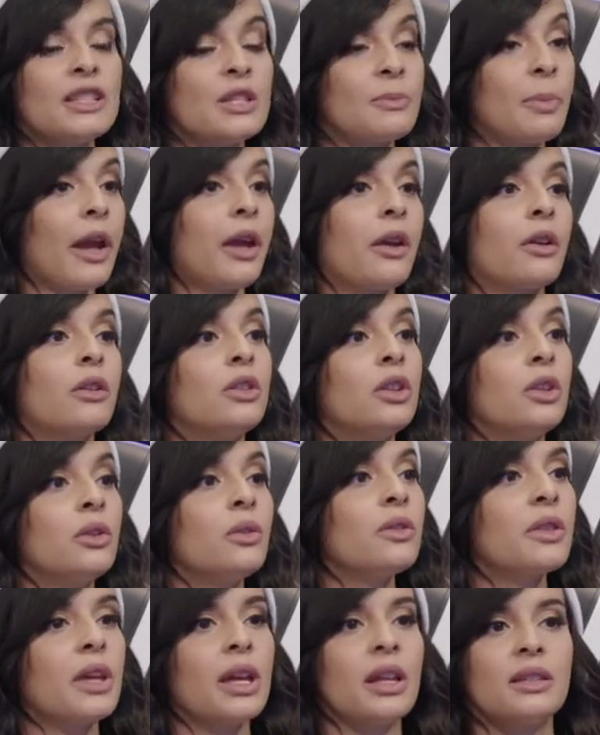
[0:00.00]
inspired
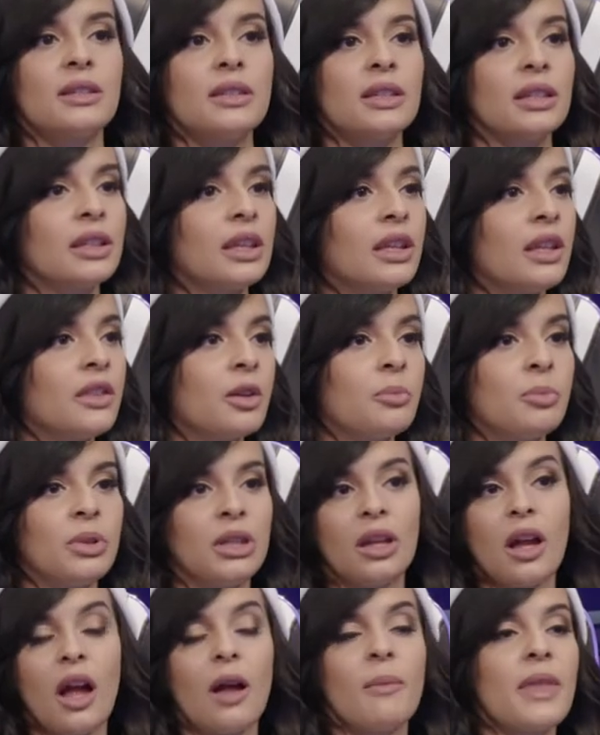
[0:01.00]
you then to either
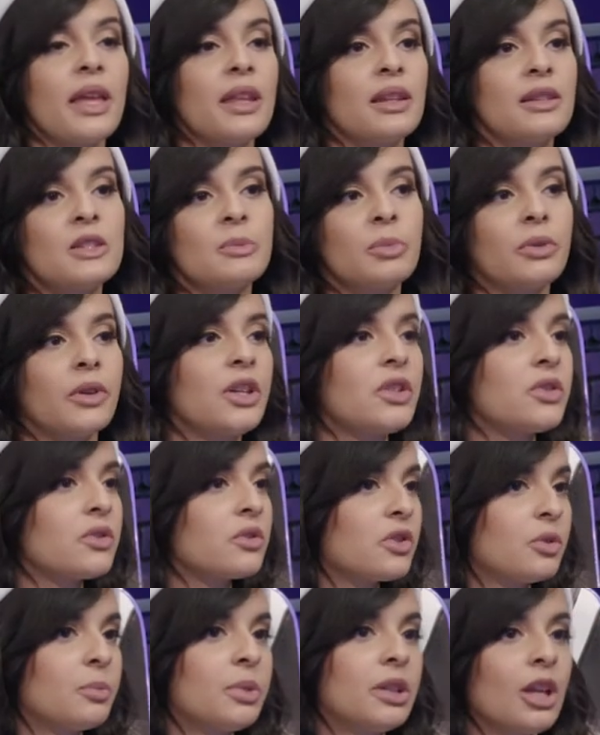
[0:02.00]
become that
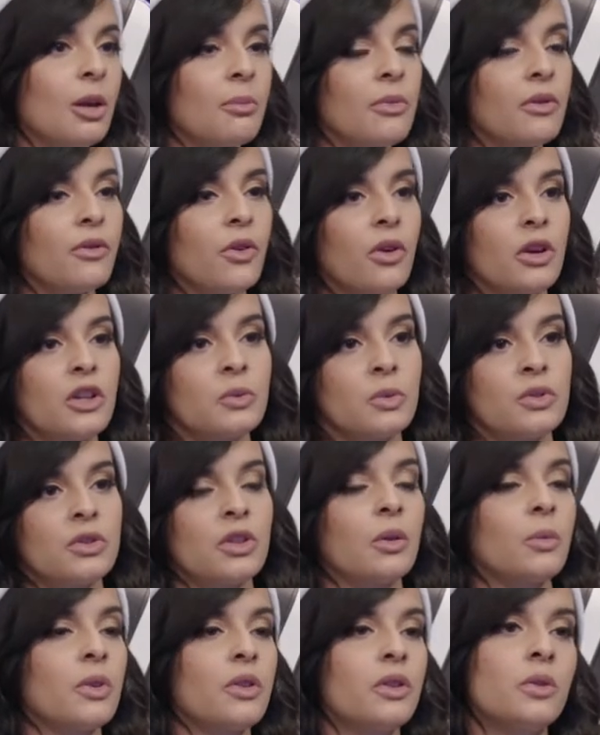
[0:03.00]
inspiration, to become a voice? We'll
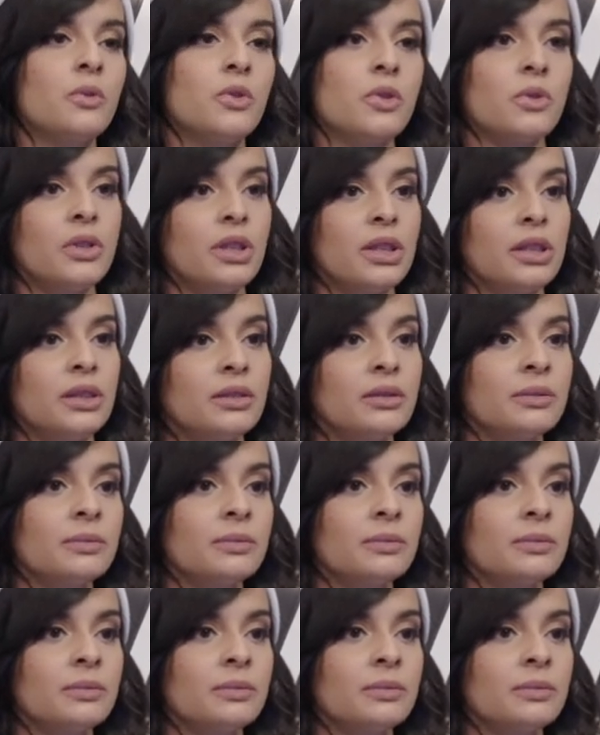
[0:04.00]
start with you, Judy.